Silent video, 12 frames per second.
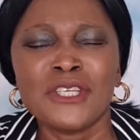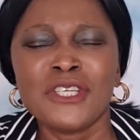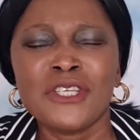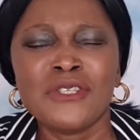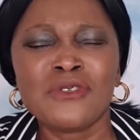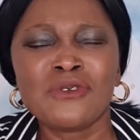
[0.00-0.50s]

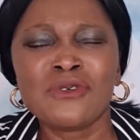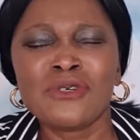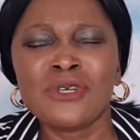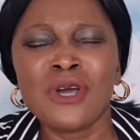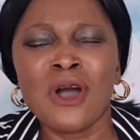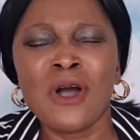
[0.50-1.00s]
into
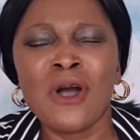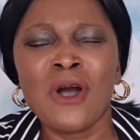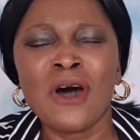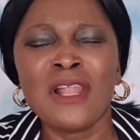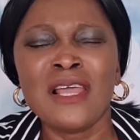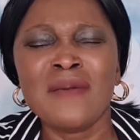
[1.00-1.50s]
your
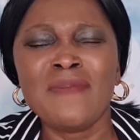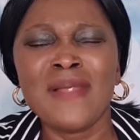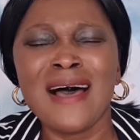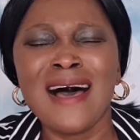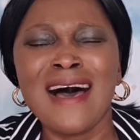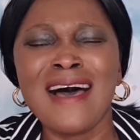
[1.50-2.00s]
holy
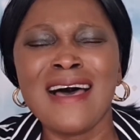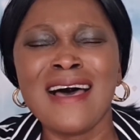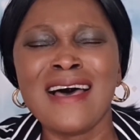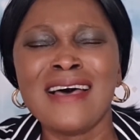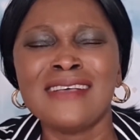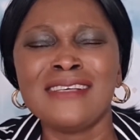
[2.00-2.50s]

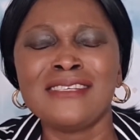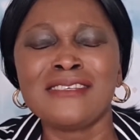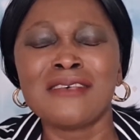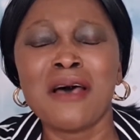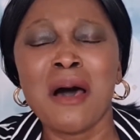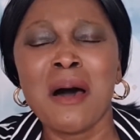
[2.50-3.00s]

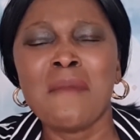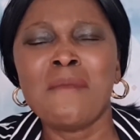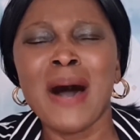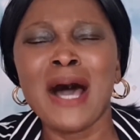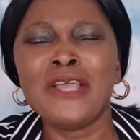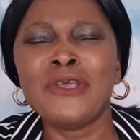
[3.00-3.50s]
place
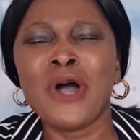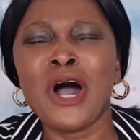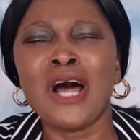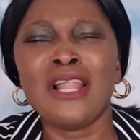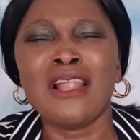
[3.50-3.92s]
by your